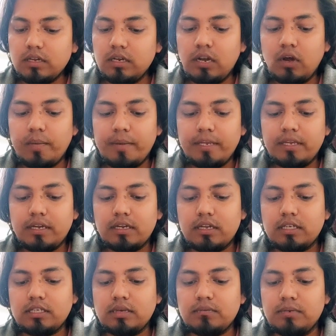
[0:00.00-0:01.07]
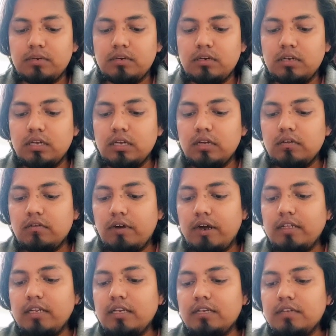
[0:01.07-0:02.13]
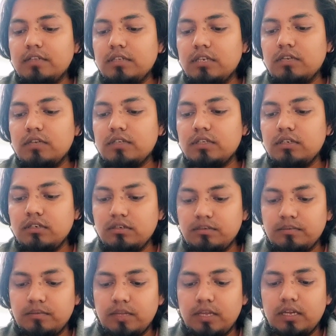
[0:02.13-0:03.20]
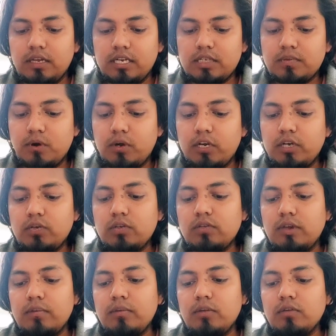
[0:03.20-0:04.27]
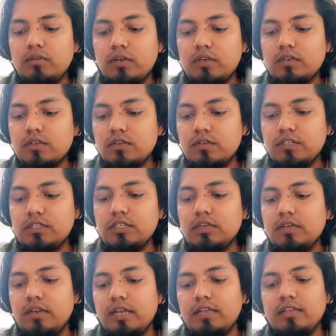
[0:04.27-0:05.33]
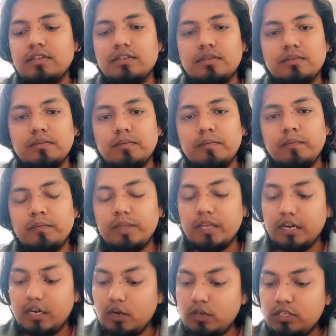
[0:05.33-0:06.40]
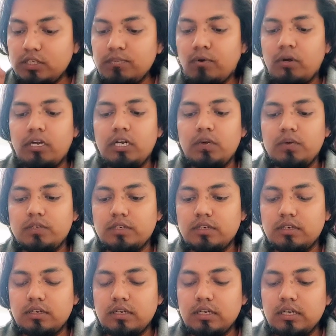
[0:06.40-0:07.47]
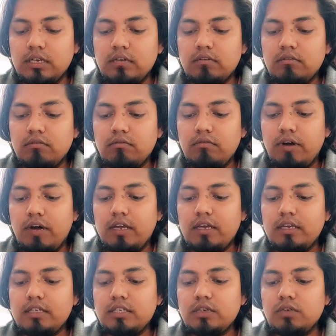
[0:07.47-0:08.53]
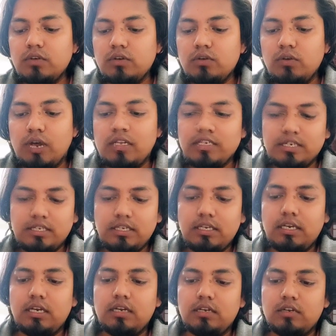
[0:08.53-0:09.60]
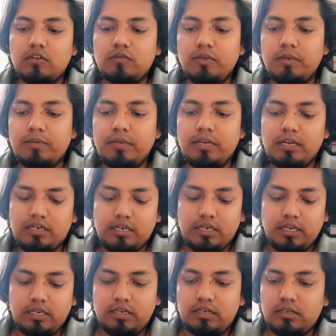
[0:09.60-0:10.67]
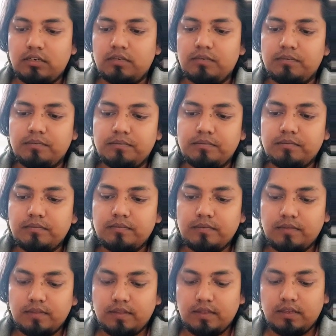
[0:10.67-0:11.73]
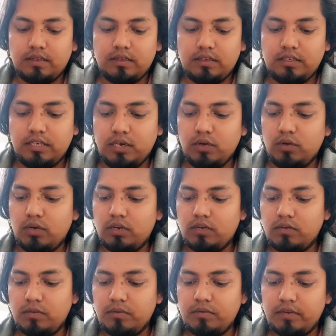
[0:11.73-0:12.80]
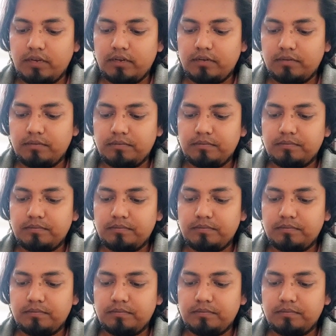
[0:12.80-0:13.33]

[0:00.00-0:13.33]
Now I'm taking another example. Find the differential equation corresponding to the family of curves, which is given like this. Now this is important equation. Y is equal to, I'll change the color of my pen. I'll take yellow color will be fine.